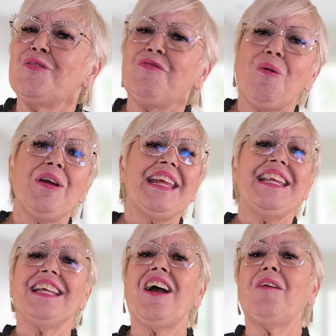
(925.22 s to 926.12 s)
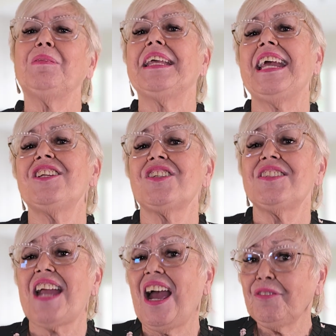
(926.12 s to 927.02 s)
To avoid any
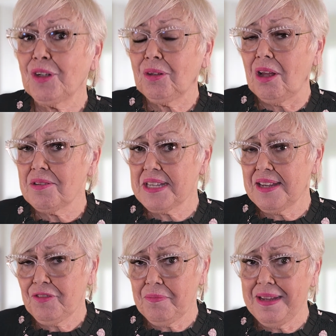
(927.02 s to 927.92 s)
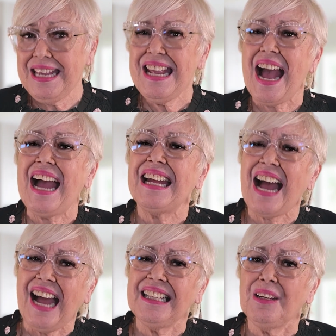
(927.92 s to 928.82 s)
complications after closing, for me, I
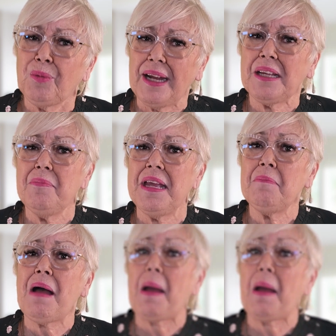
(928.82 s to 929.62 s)
highly recommend